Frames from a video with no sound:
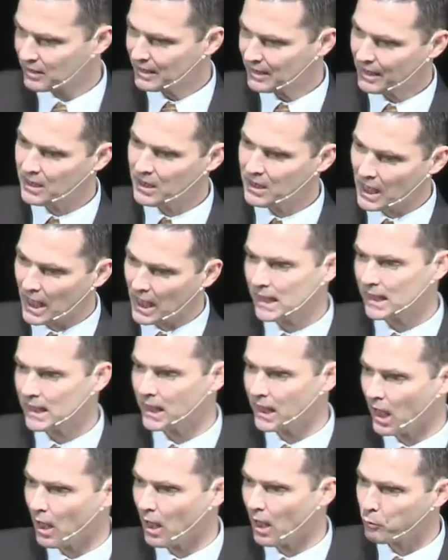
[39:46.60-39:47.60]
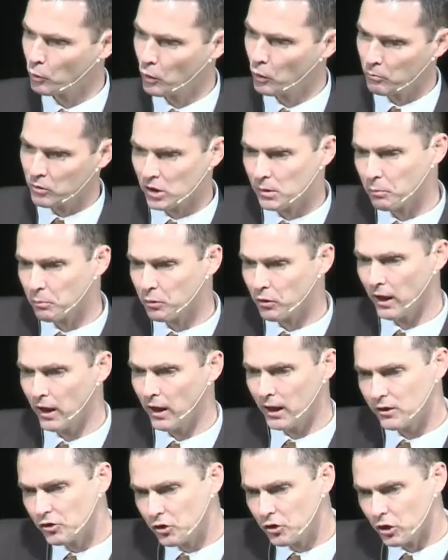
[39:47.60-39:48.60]
10 days in that upper room just
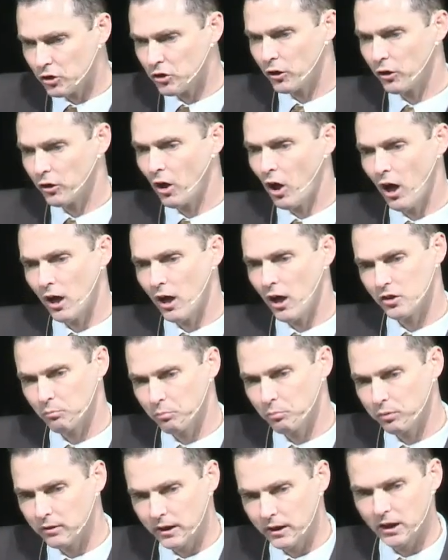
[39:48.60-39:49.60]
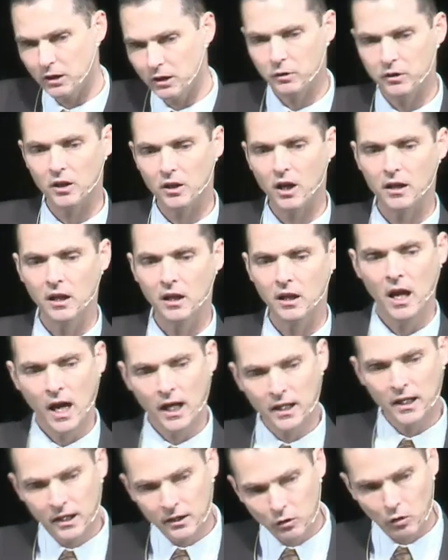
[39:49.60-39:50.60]
praying and searching their hearts and pleading with God.
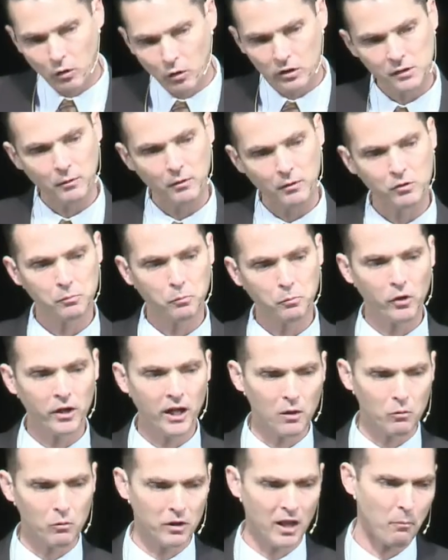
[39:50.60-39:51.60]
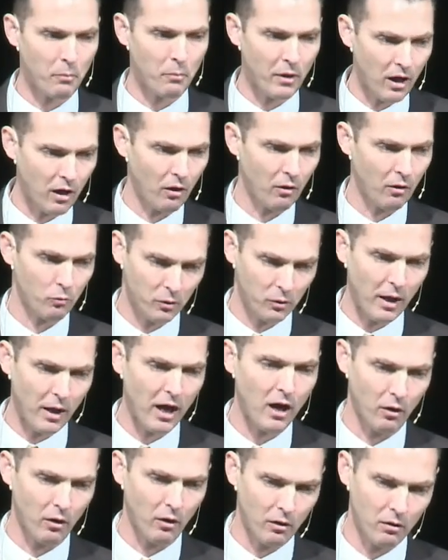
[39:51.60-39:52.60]
And then the Holy Spirit was poured out with
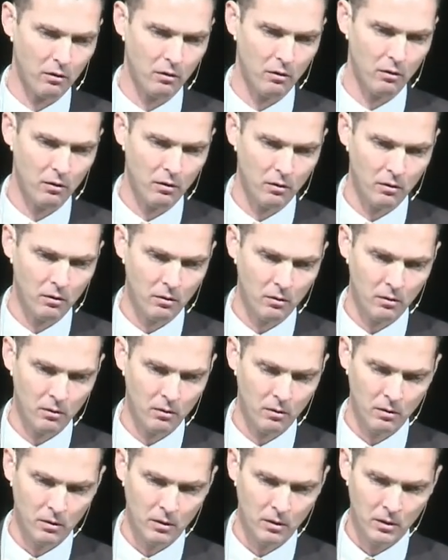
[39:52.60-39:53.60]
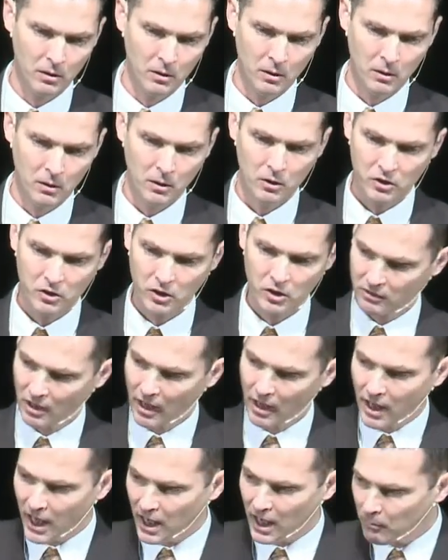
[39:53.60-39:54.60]
power. There's a
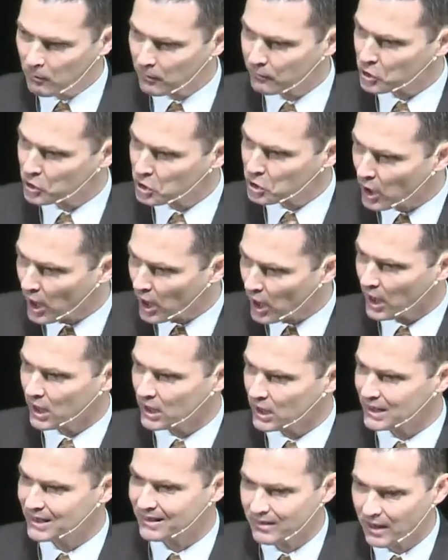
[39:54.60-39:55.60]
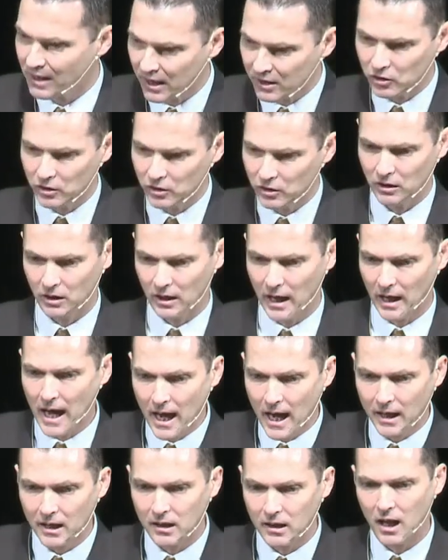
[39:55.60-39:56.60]
time of trial and testing and
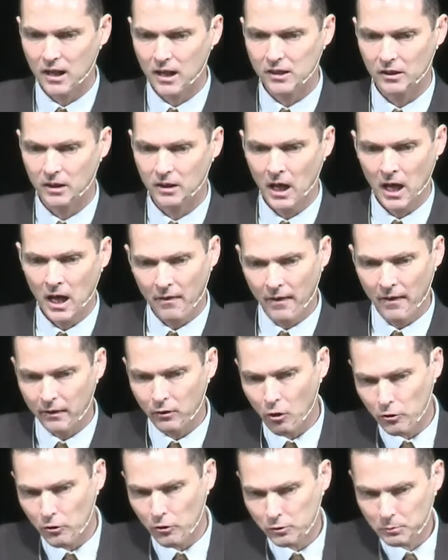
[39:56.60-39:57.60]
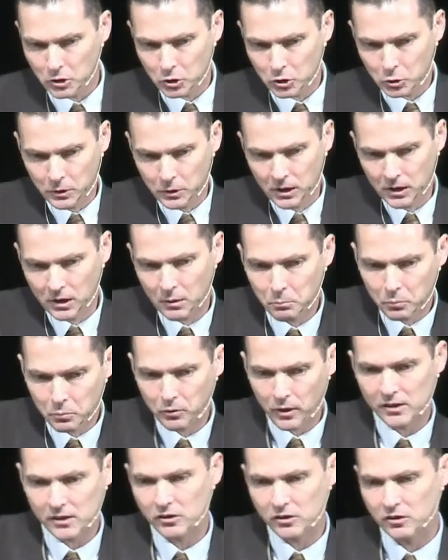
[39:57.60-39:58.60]
agonizing that goes between the
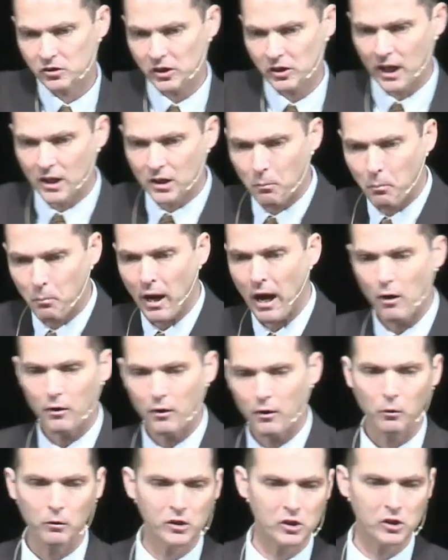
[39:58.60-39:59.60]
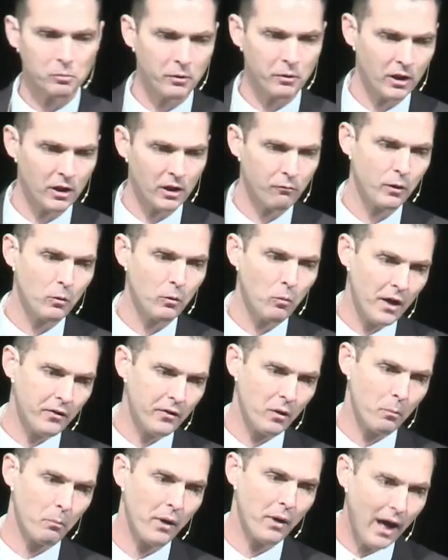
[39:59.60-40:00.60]
presence and the power of the Holy Spirit. If we want
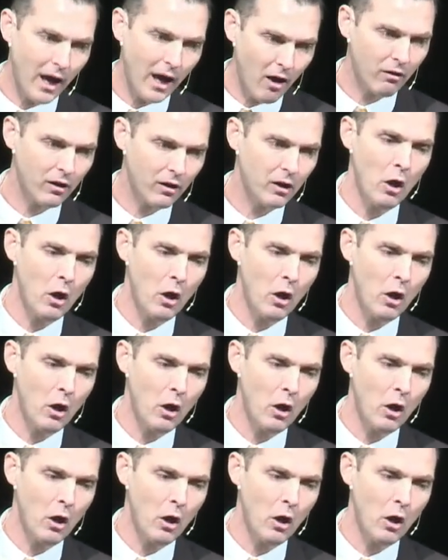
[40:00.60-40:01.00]
the power,